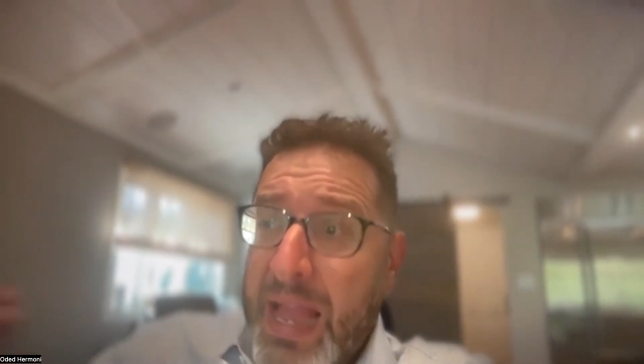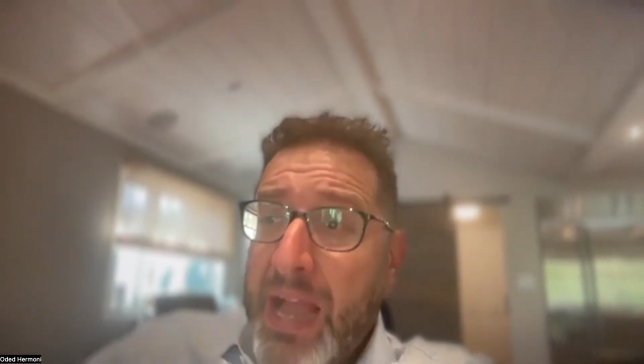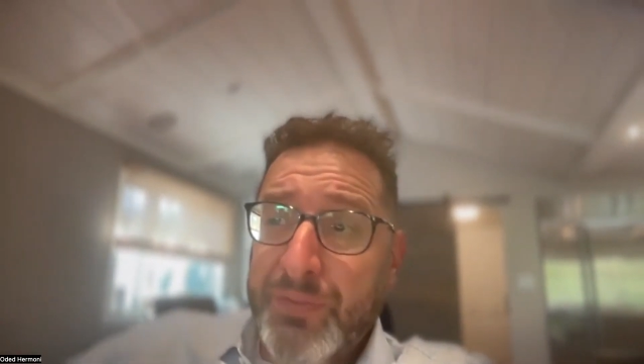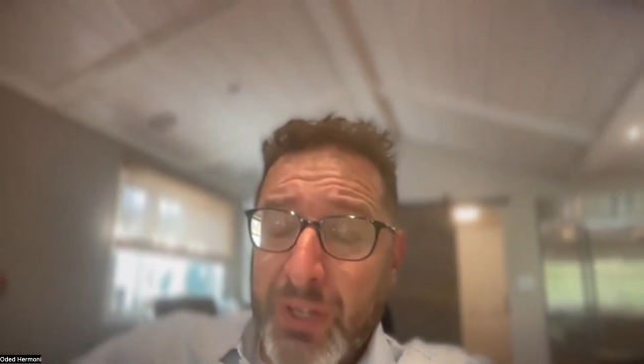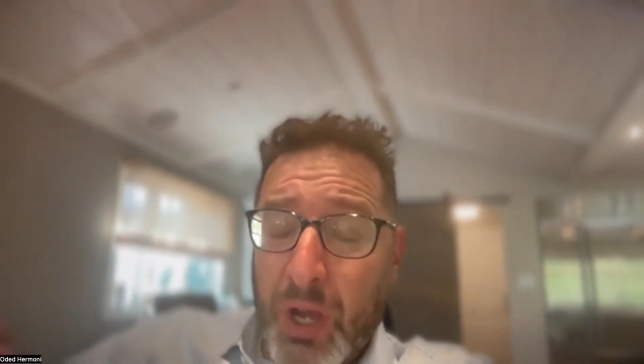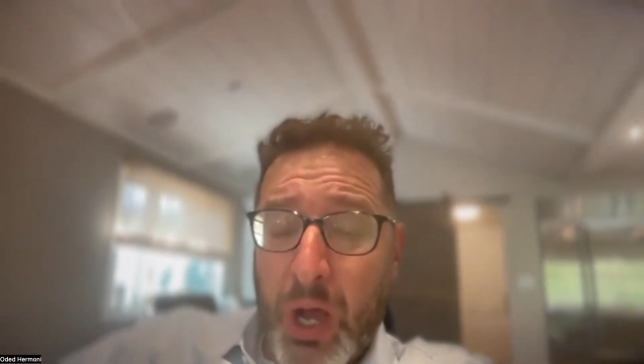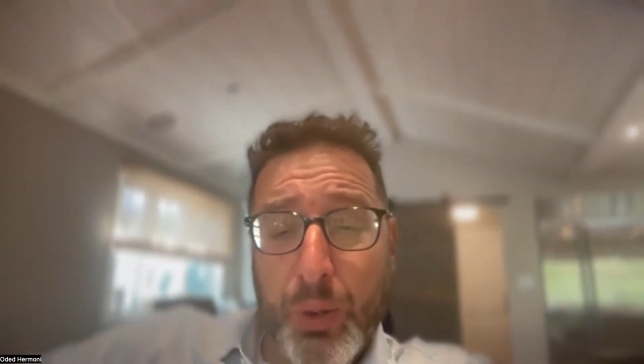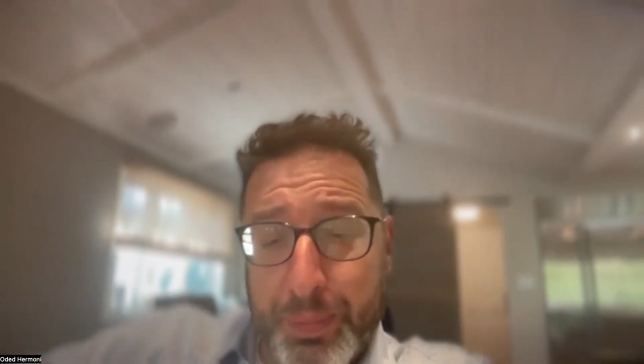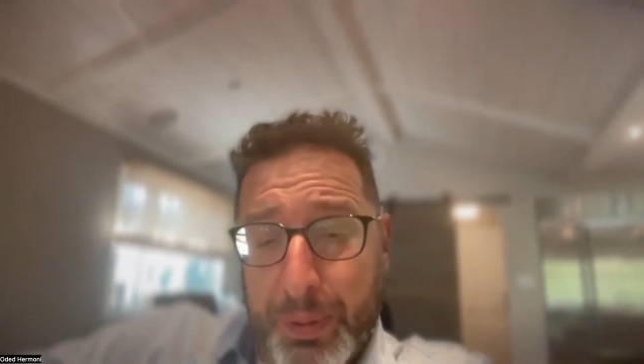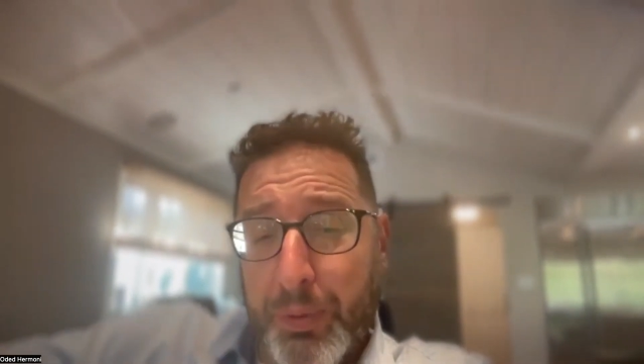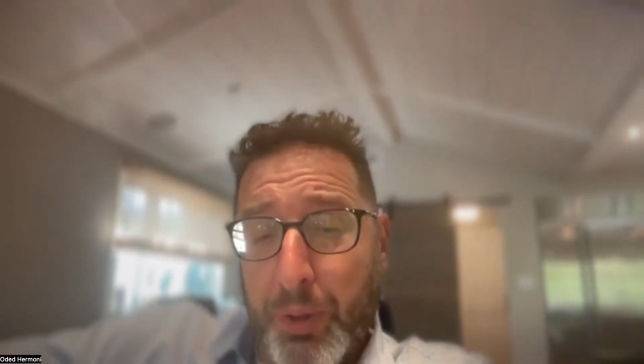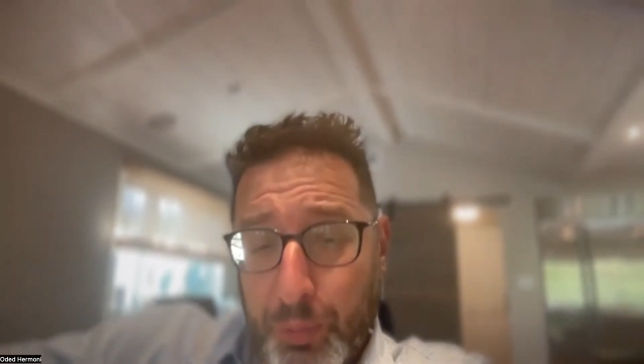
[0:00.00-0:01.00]
after our
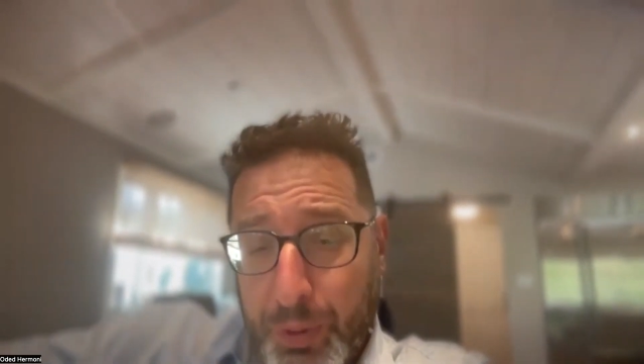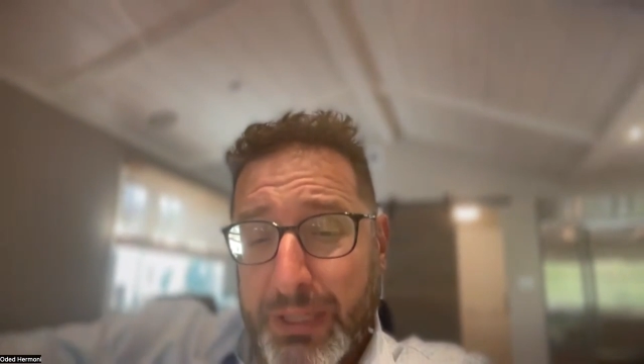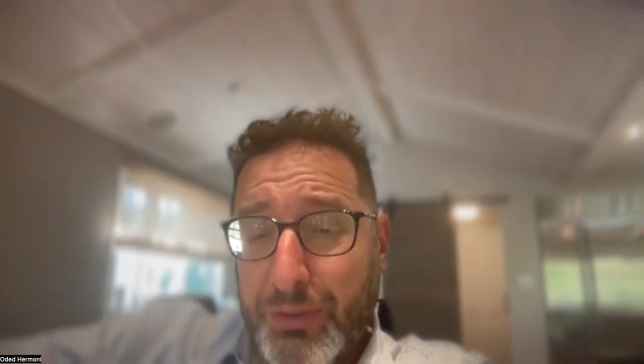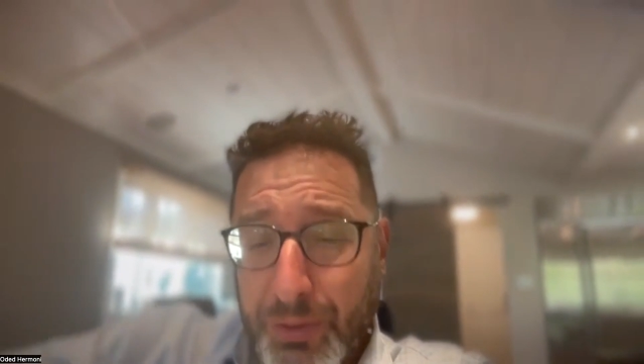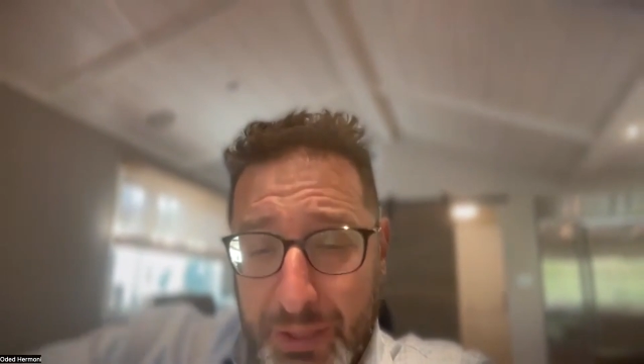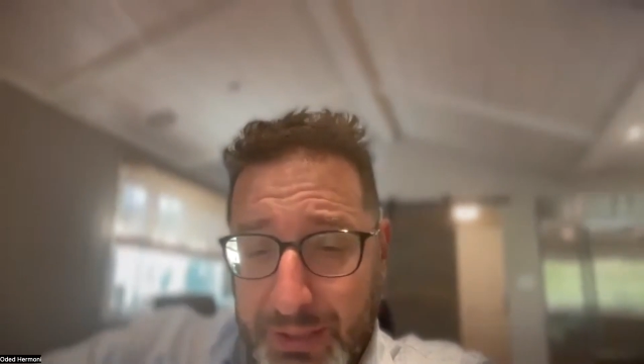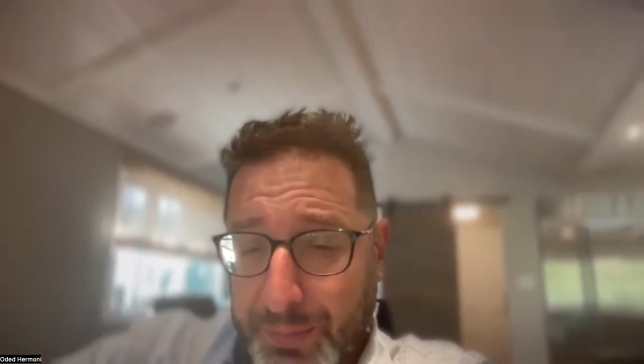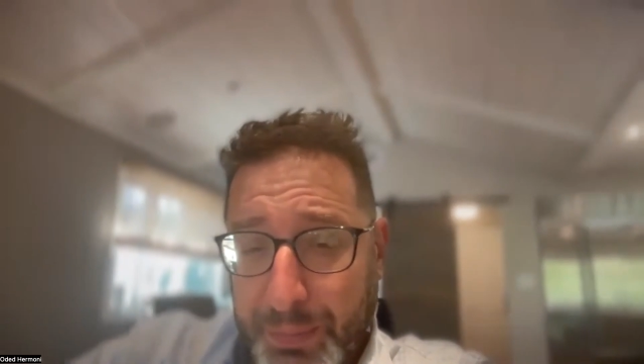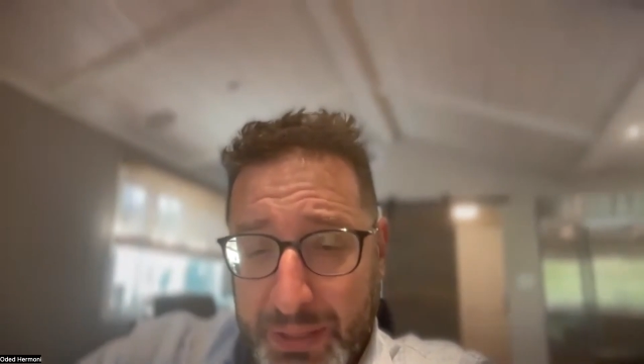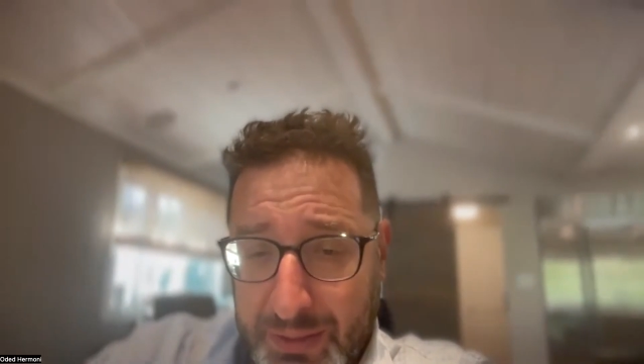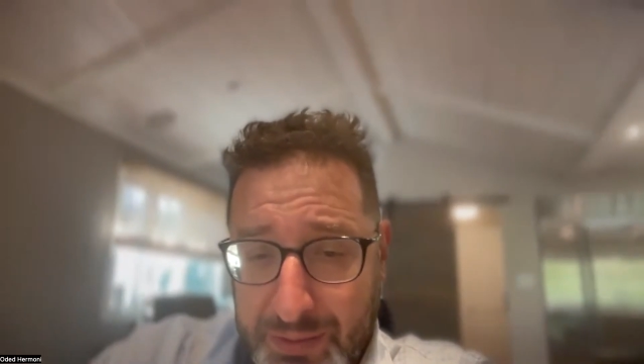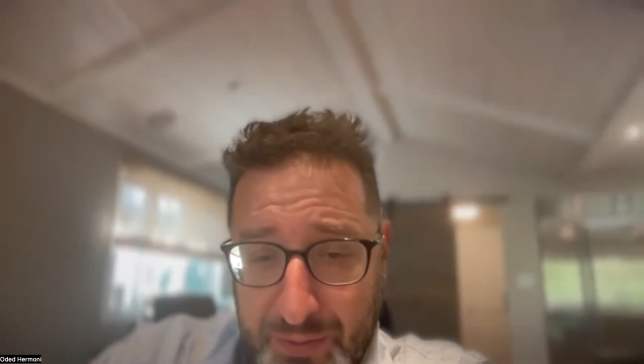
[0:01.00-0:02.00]
people already donated
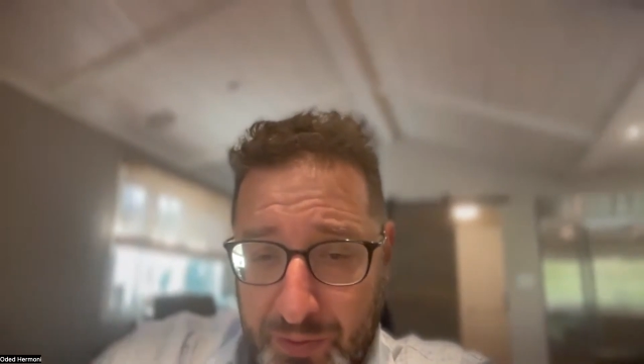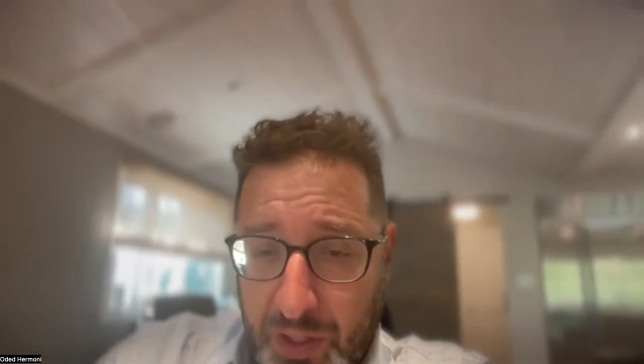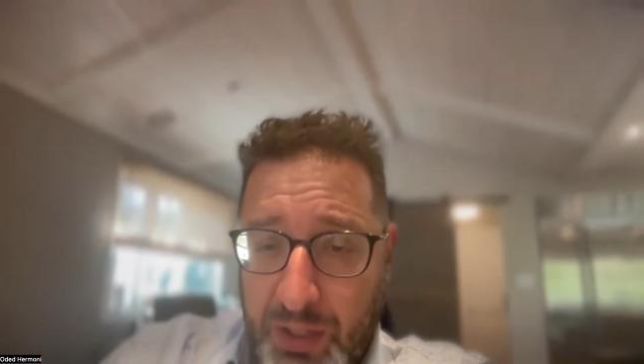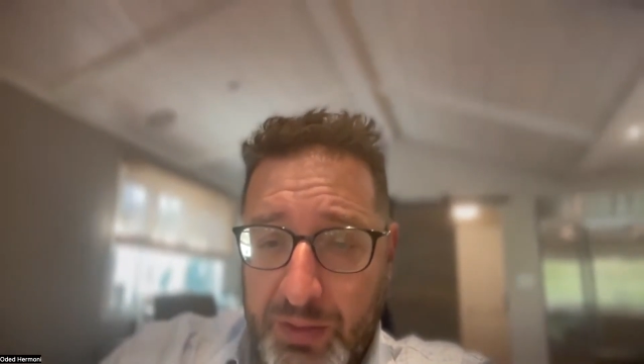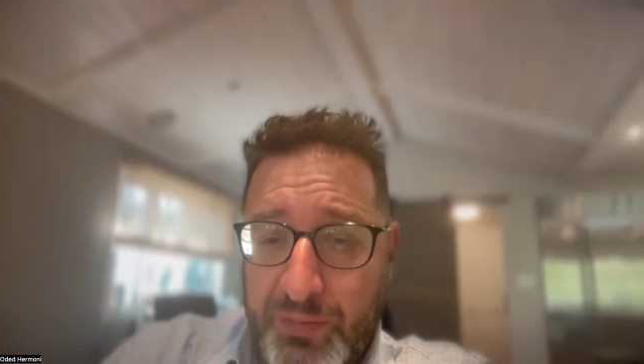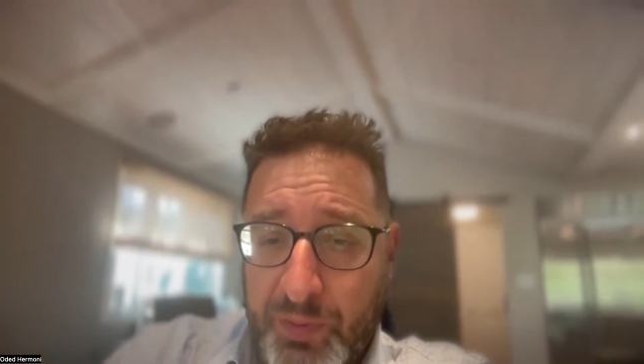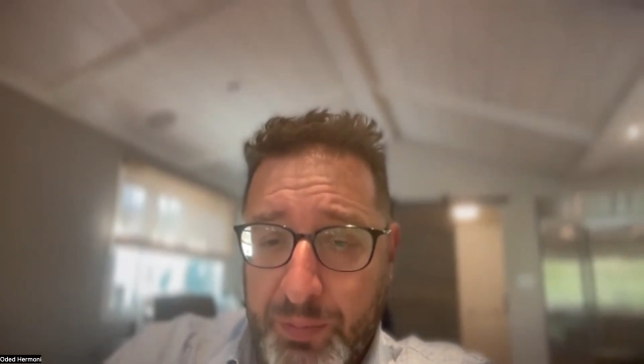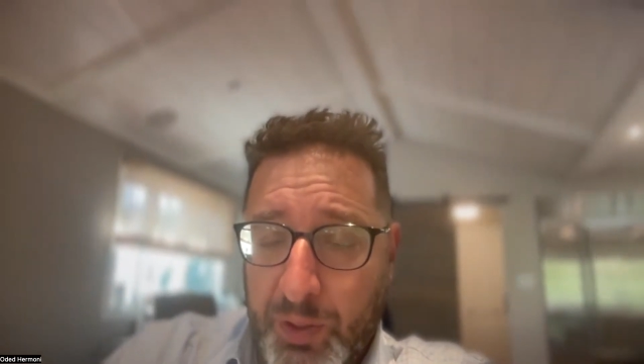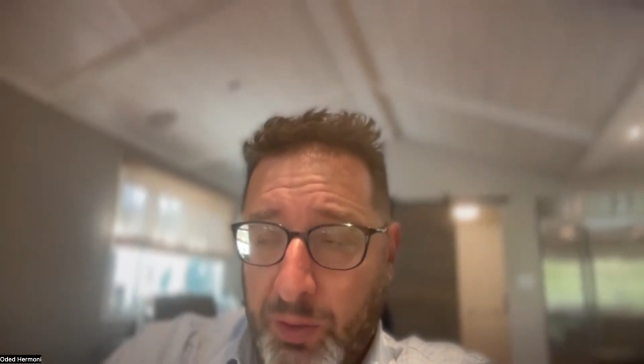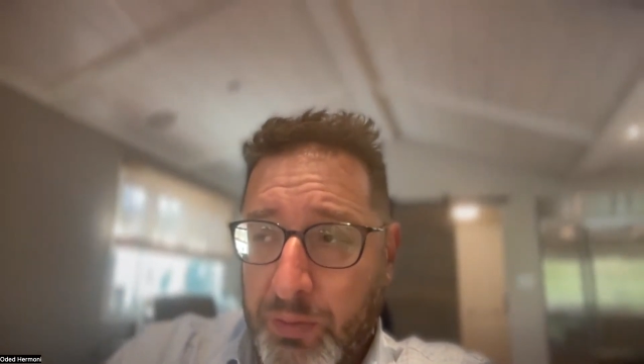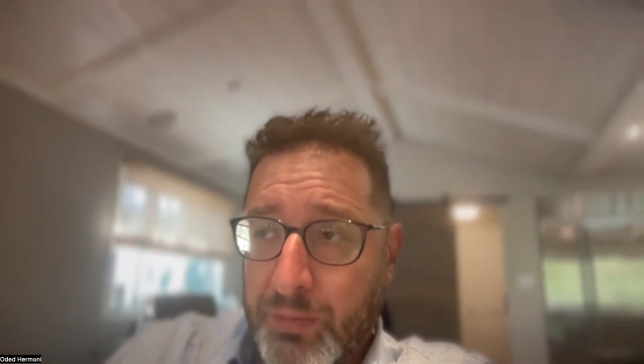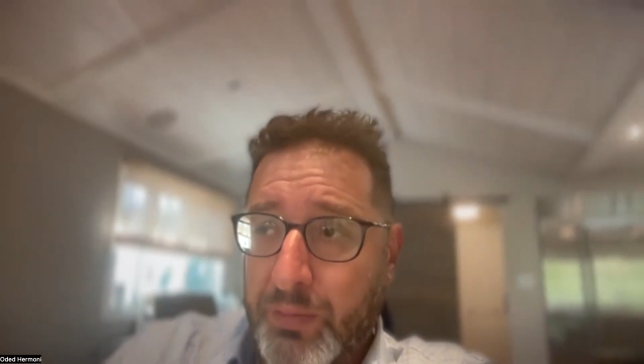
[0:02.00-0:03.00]
millions of dollars from
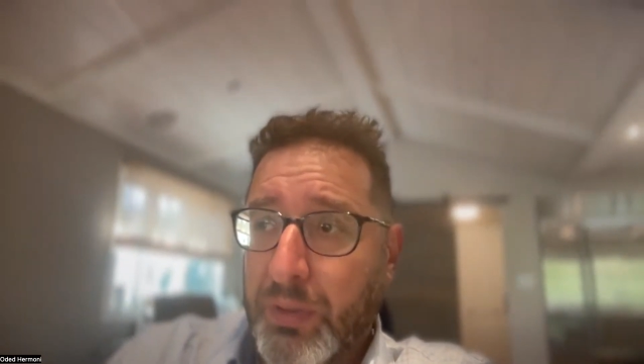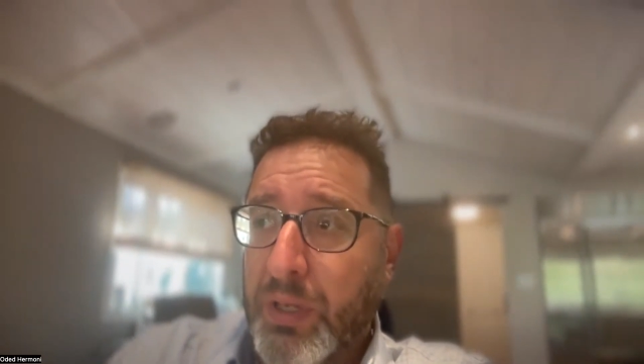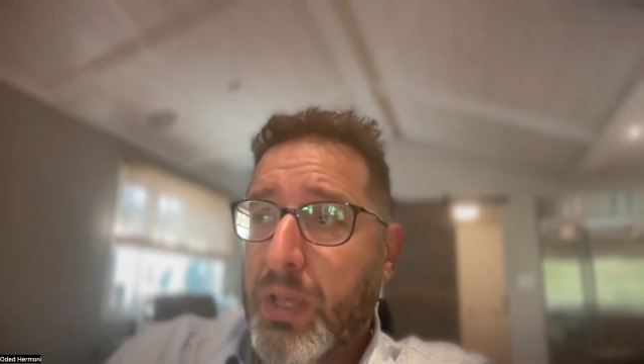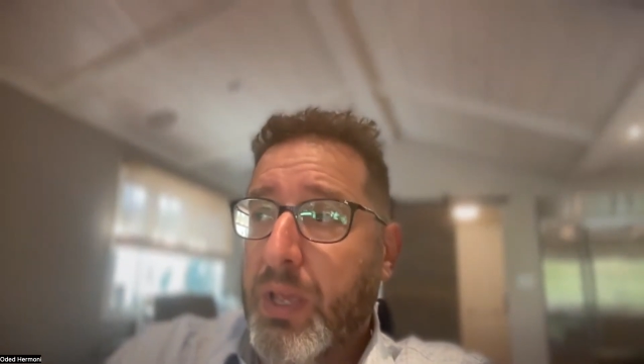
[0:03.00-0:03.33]
their own.